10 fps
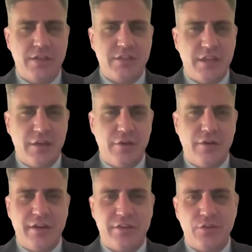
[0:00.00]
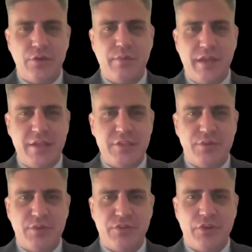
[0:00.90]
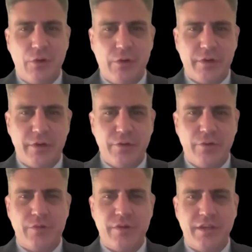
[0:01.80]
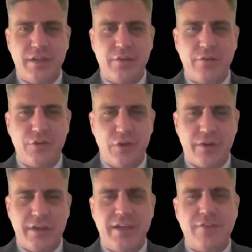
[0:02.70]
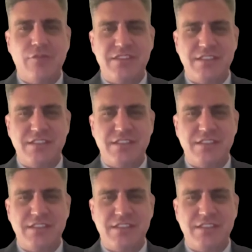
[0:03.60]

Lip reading: center into a manageable targeted